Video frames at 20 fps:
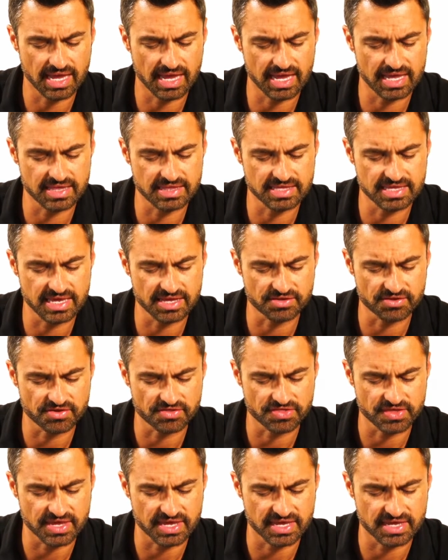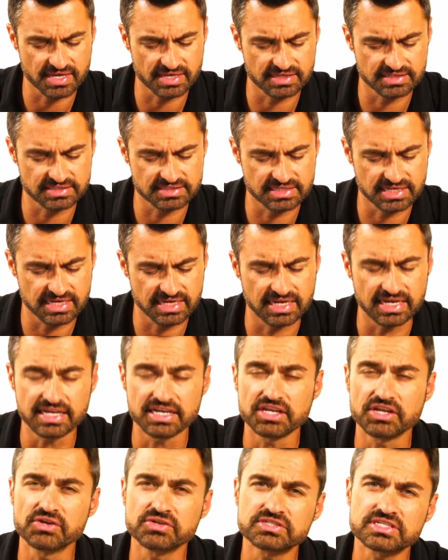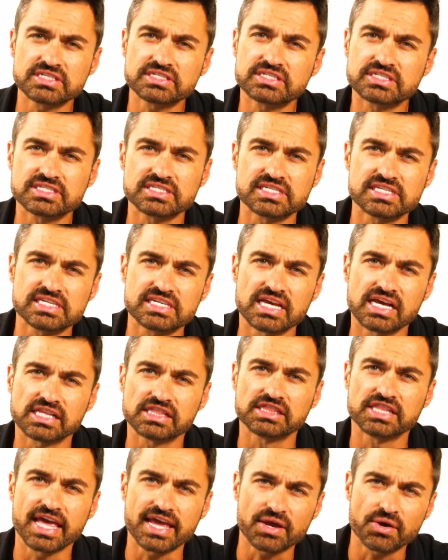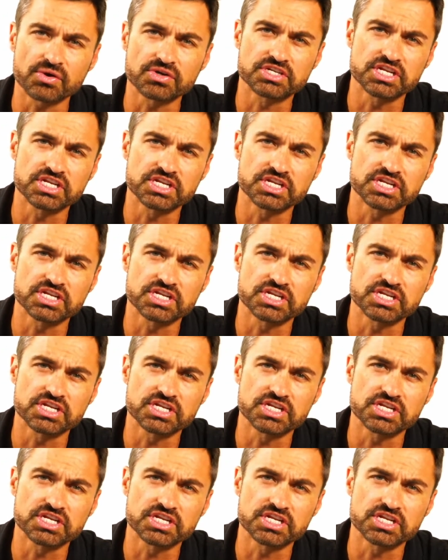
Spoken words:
The other thing is it uses the Lego